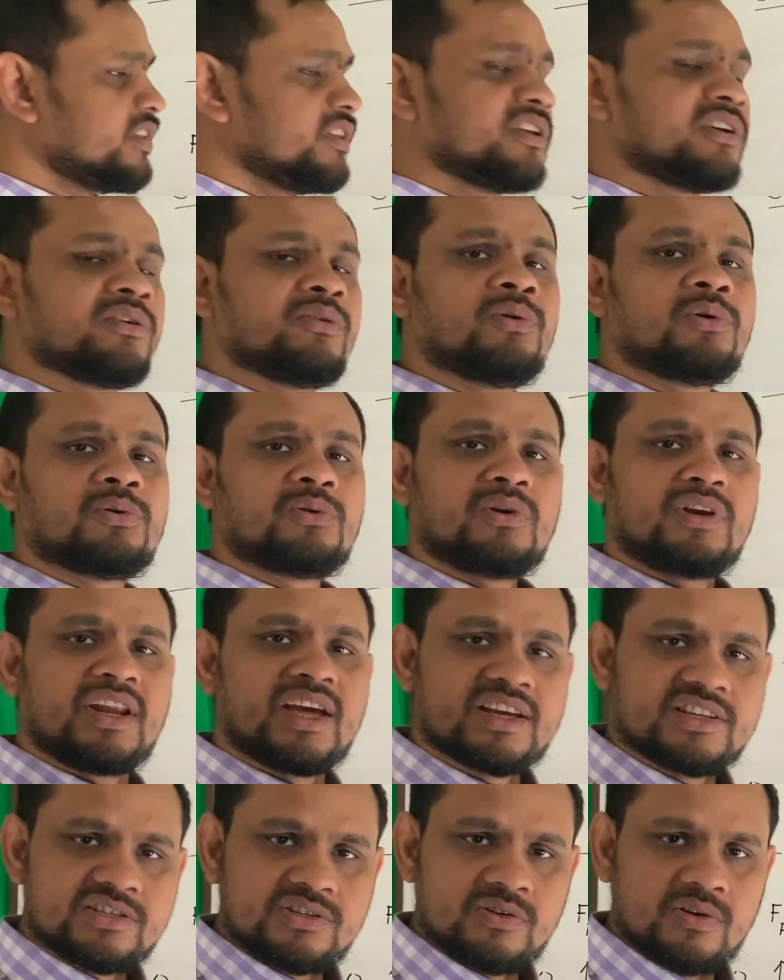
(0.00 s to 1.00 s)
Then go to
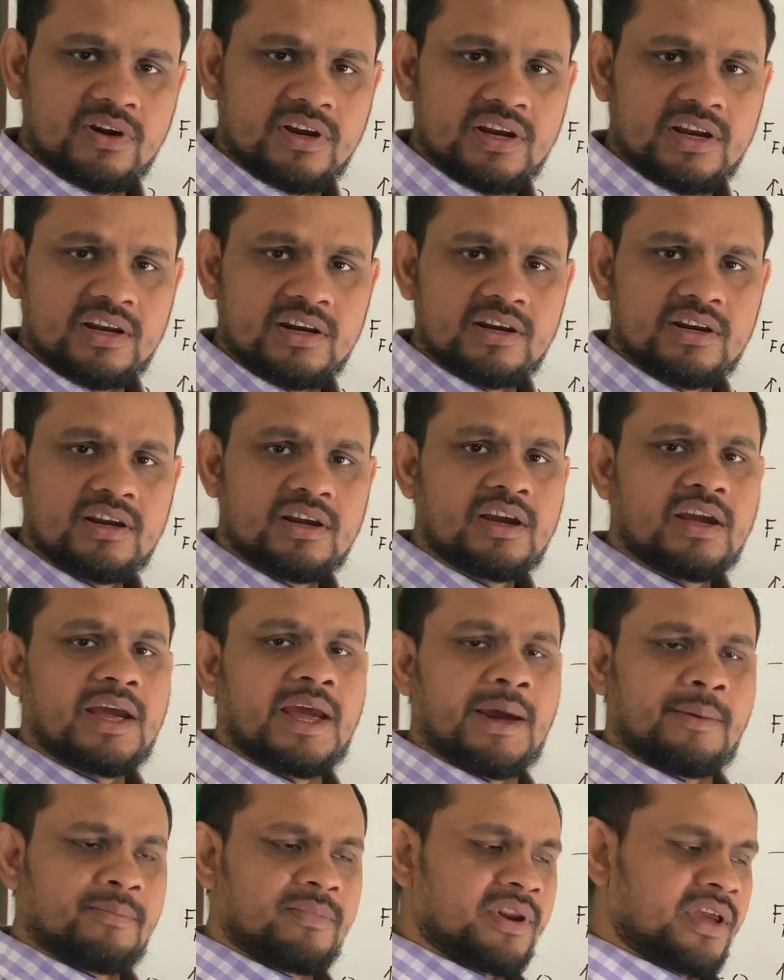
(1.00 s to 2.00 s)
next joint,
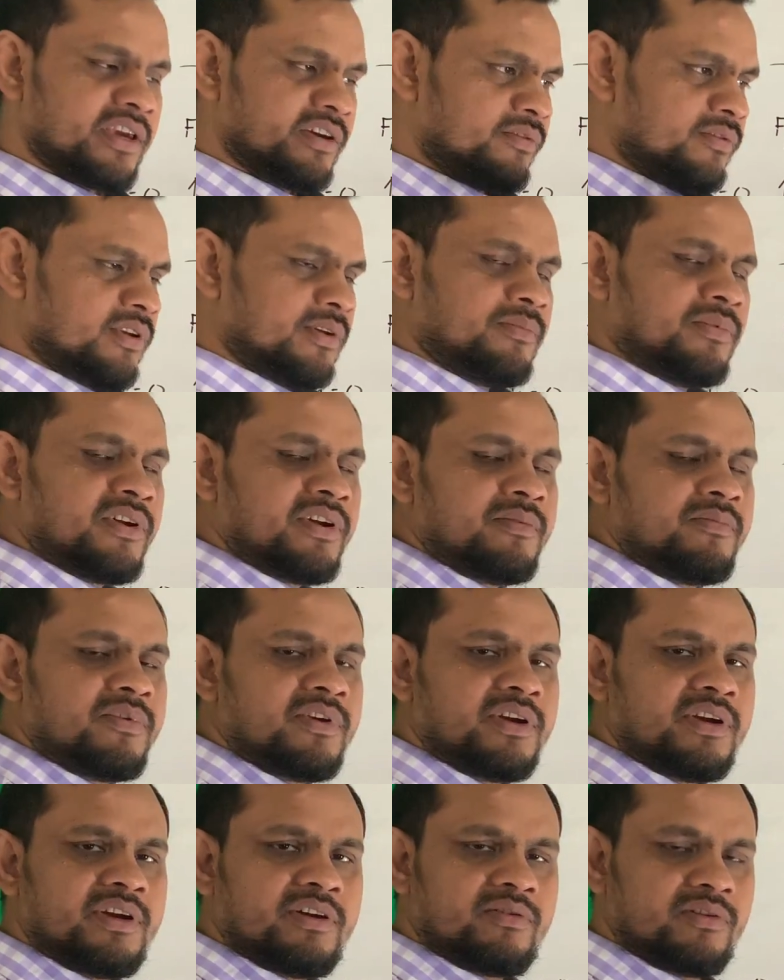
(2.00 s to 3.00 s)
apply
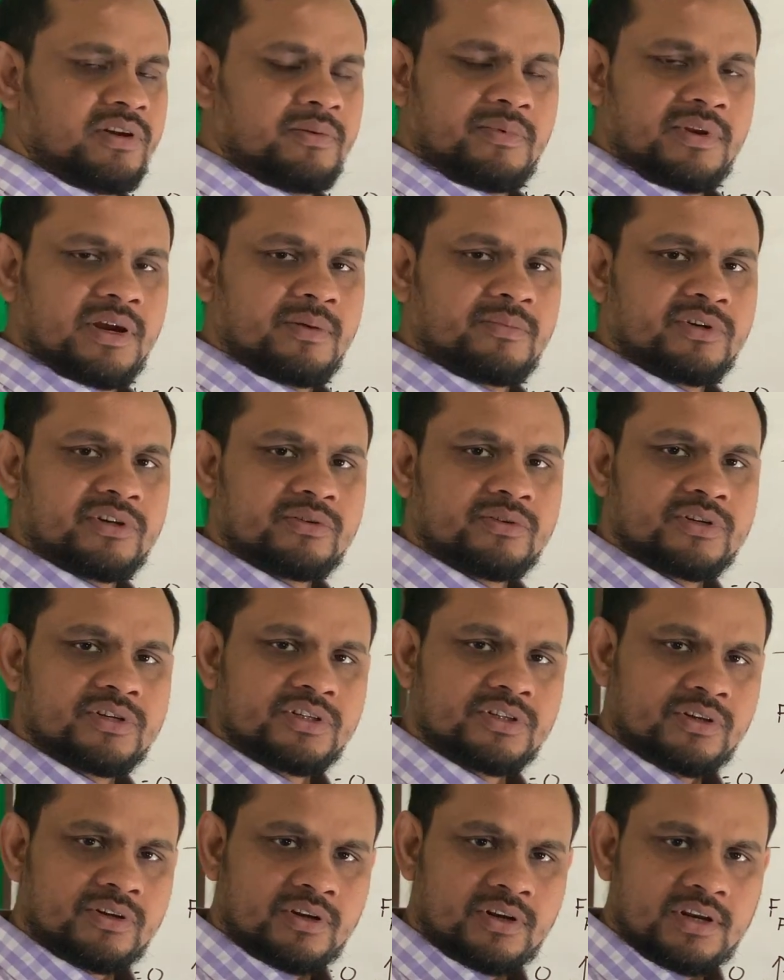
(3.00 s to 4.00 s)
equilibrium
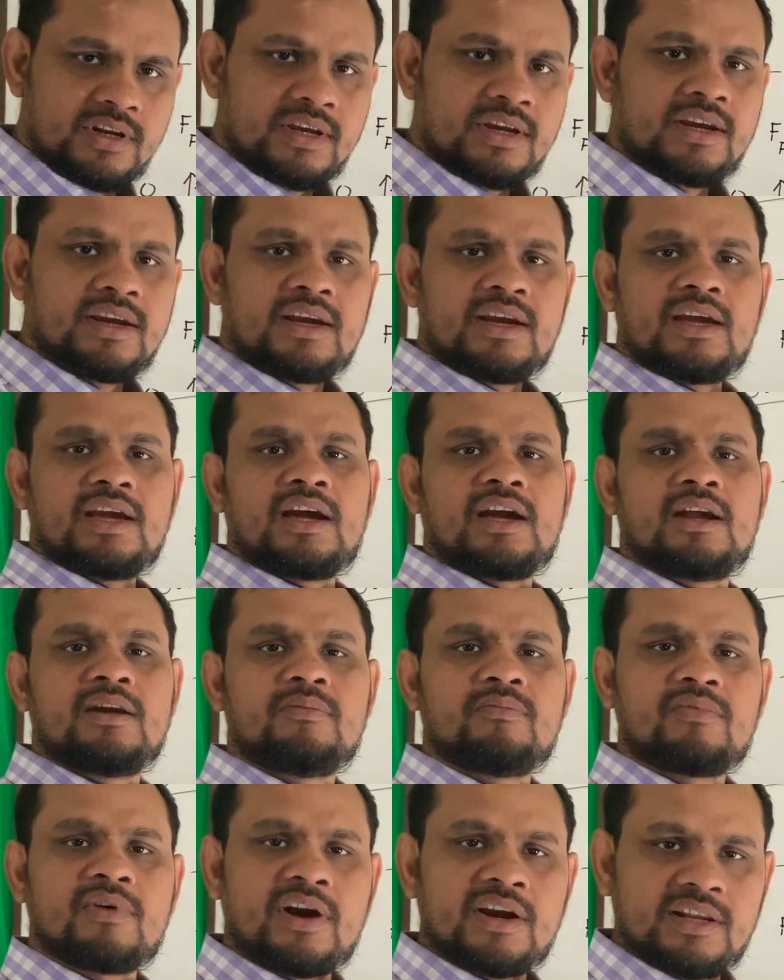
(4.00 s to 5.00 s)
equation
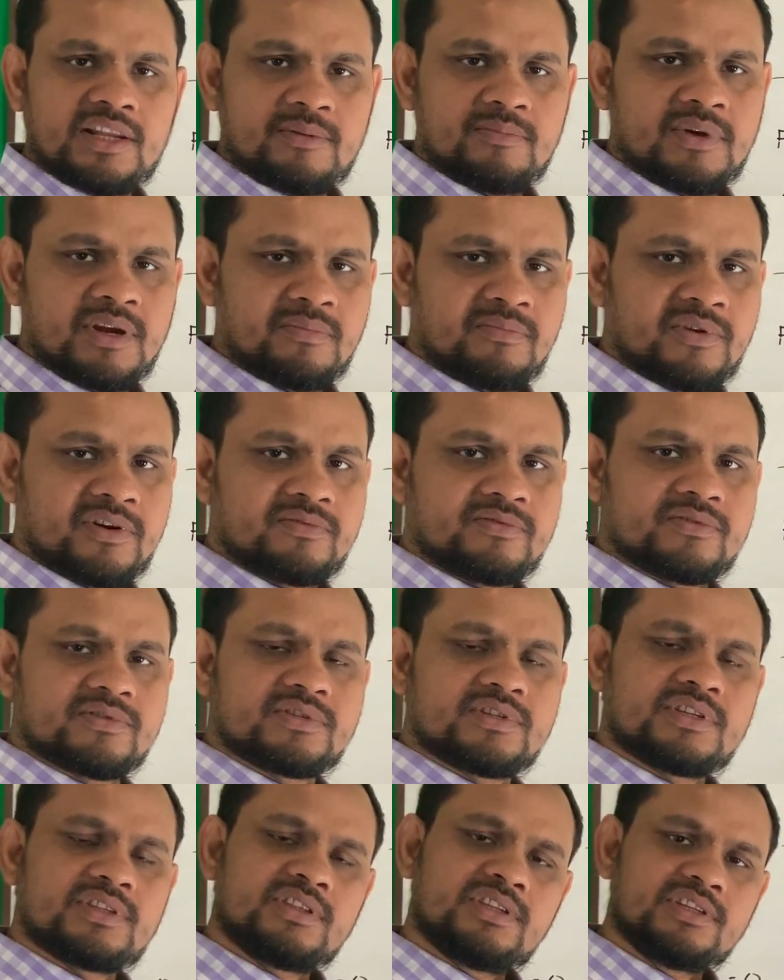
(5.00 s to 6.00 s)
and find the member
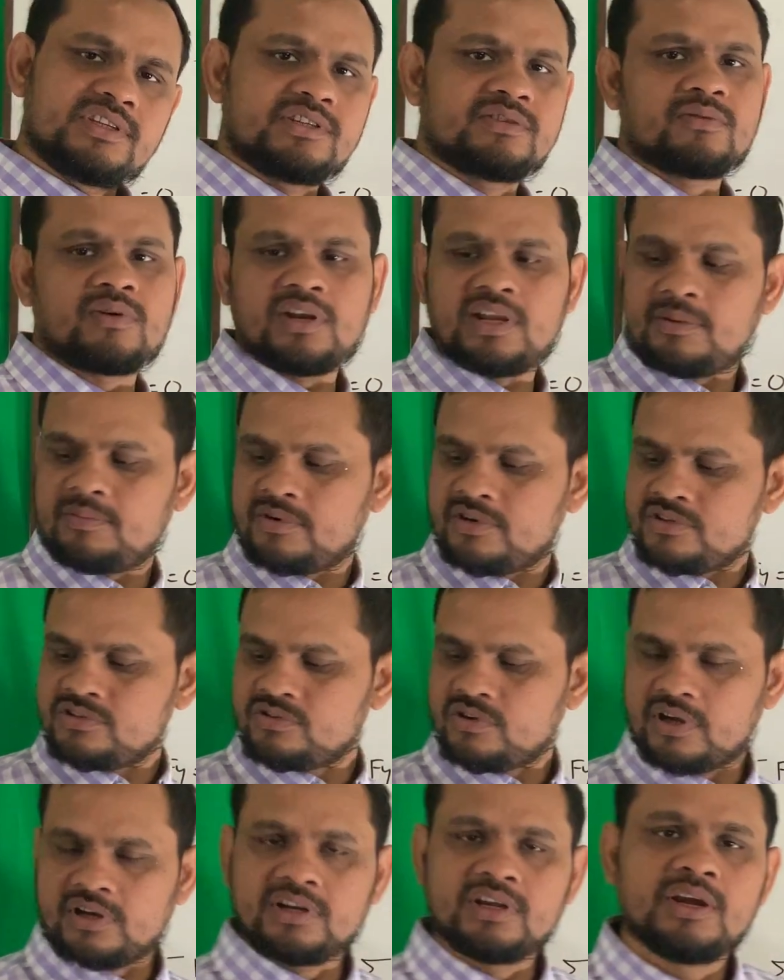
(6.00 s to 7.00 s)
force. This is all about
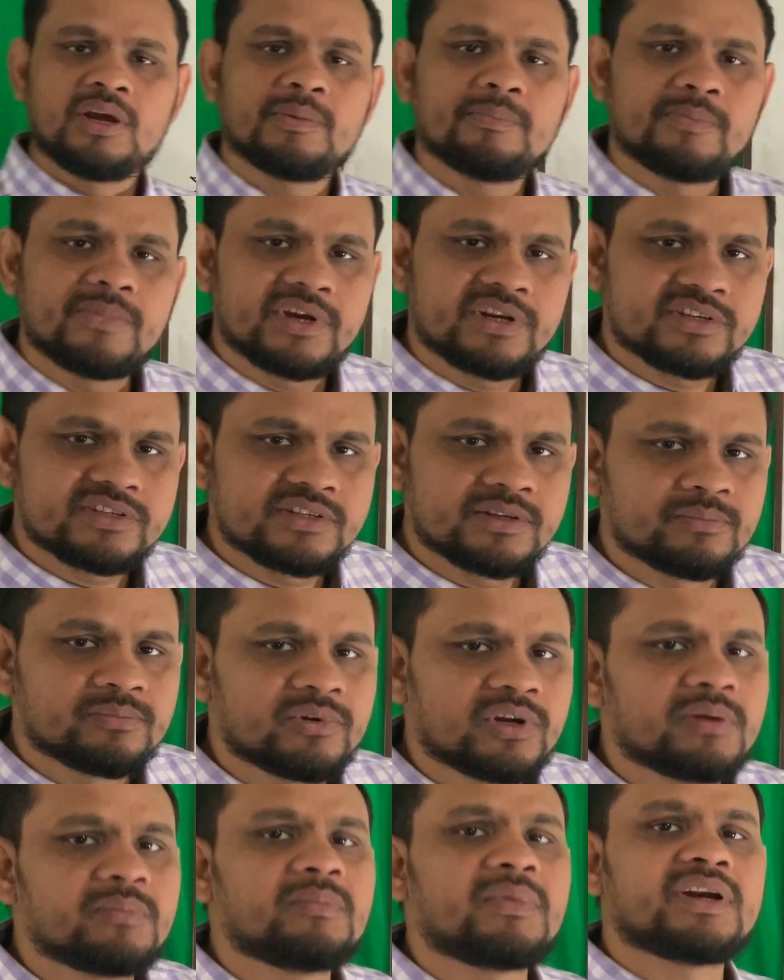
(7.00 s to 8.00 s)
joint. Very
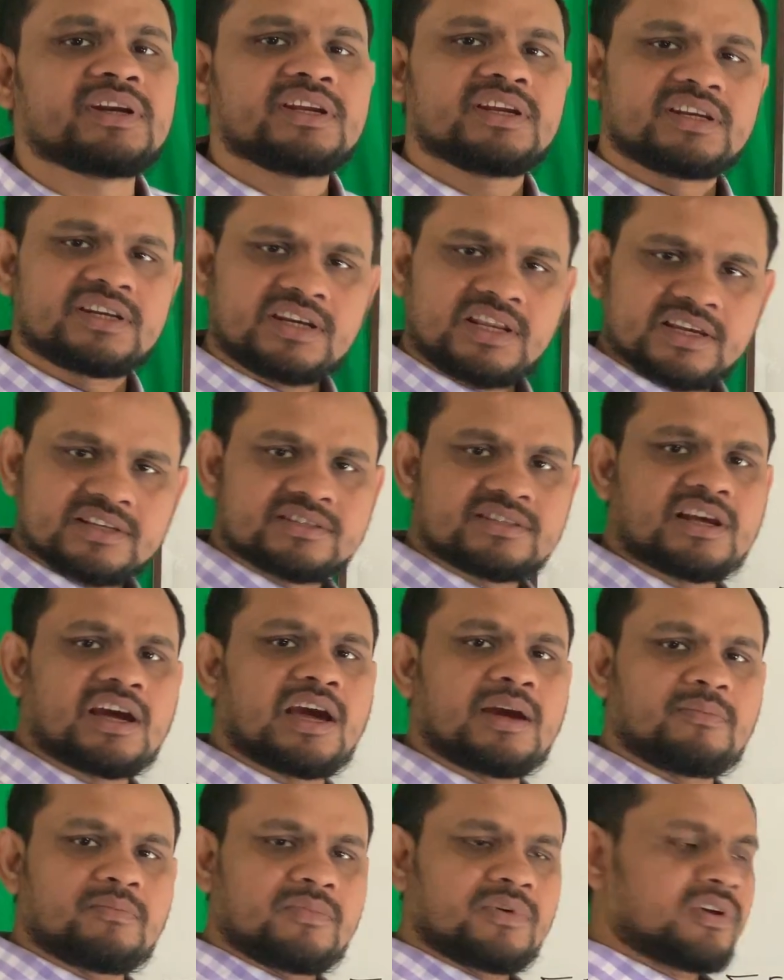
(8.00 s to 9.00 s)
simple, but it takes
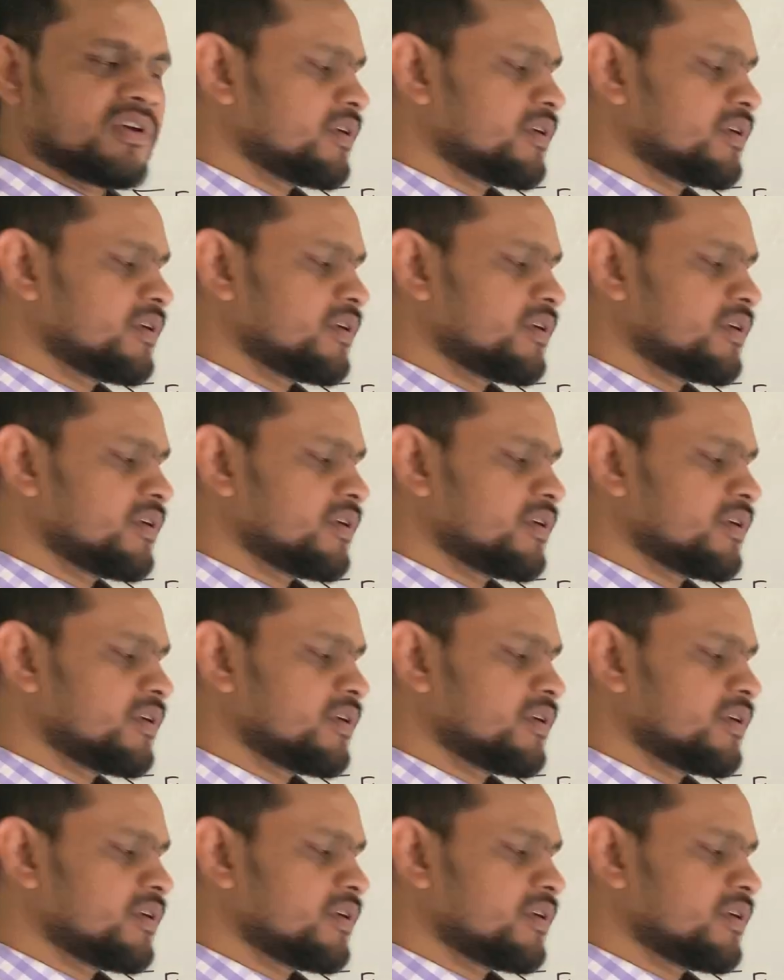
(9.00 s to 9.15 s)
time.